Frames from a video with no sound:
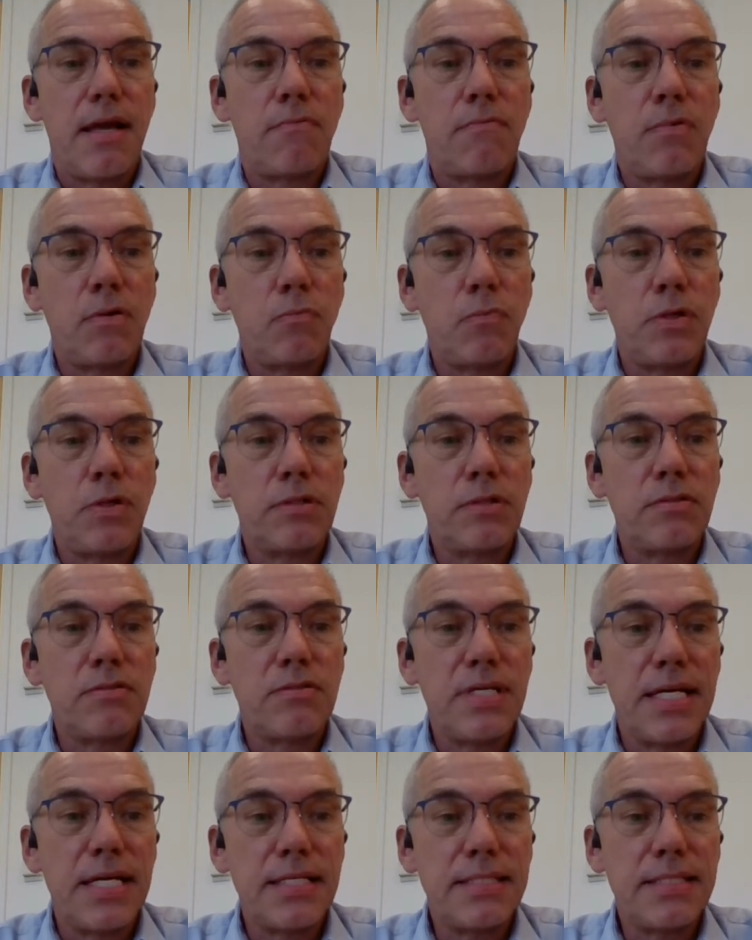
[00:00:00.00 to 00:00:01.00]
What we're
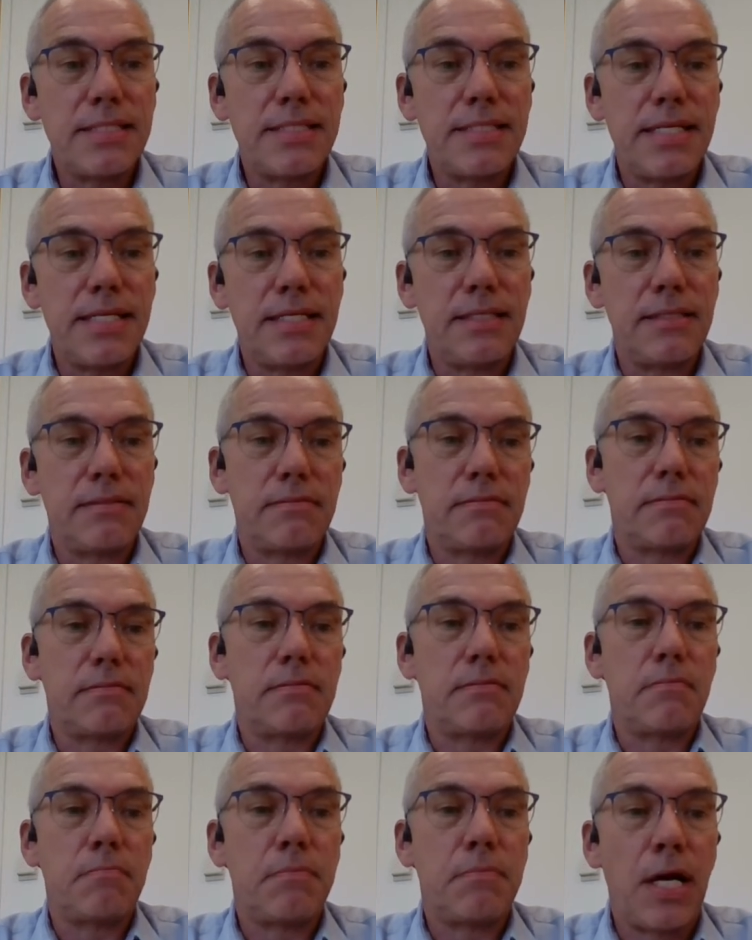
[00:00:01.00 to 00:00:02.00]
testing
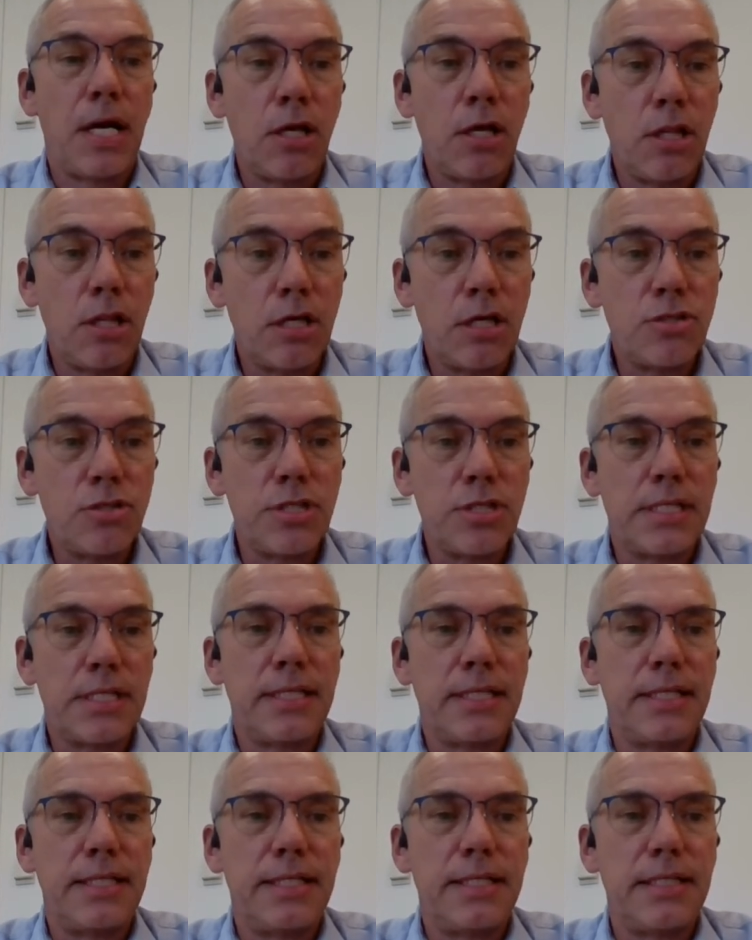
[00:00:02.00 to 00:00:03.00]

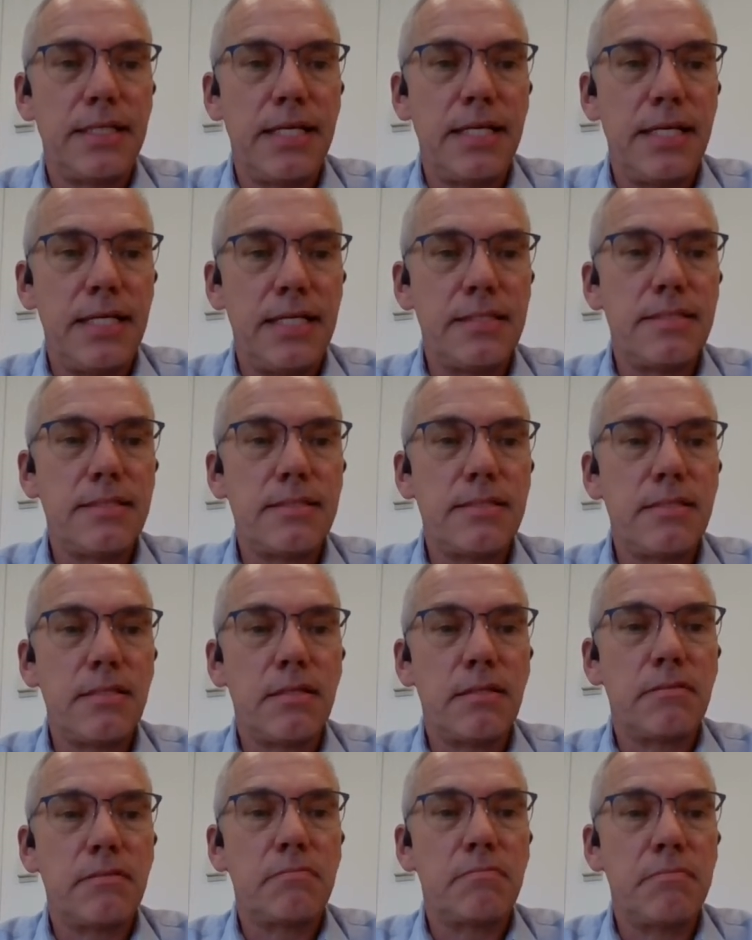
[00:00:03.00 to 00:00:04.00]
biologically is
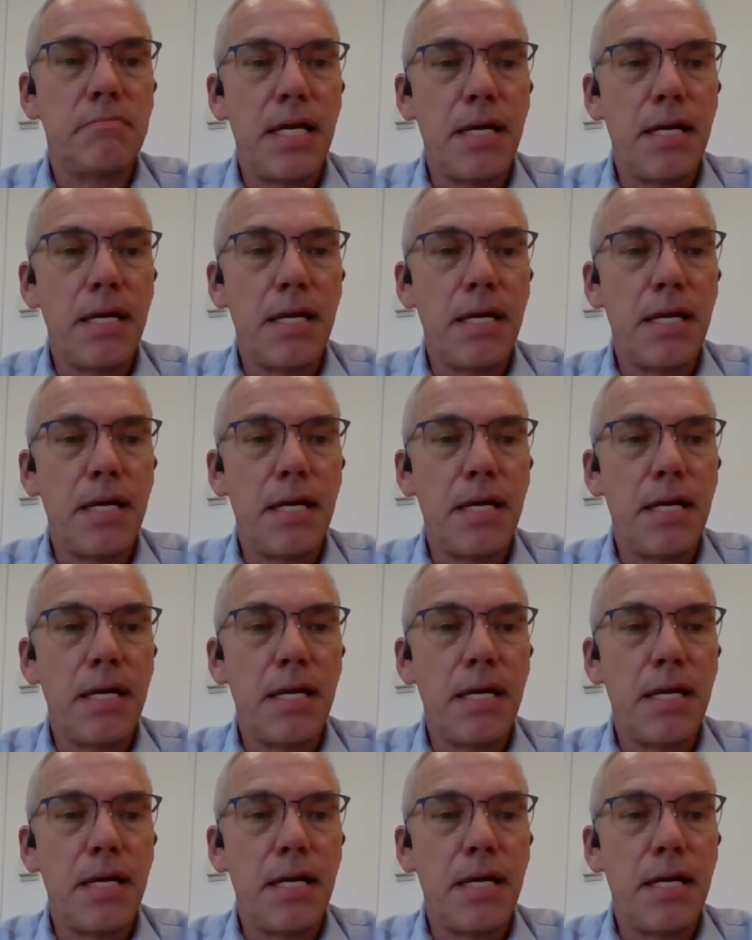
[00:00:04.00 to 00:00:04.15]
the